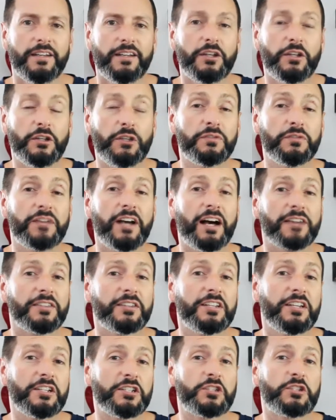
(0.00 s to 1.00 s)
You've got
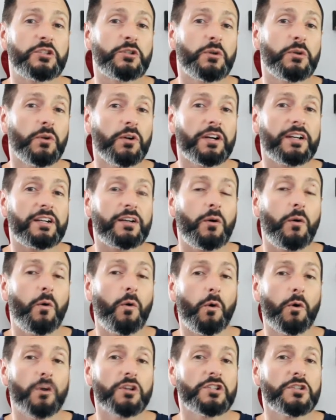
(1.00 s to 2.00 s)
the historic
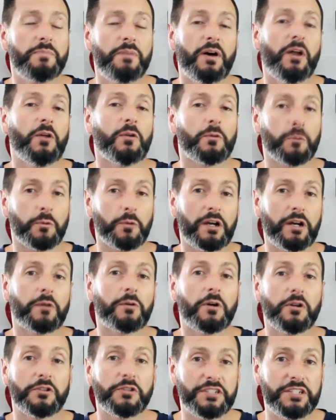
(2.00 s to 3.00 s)
Orange Belt
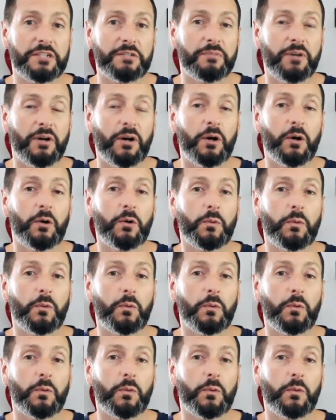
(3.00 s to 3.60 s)
Railroad Depot,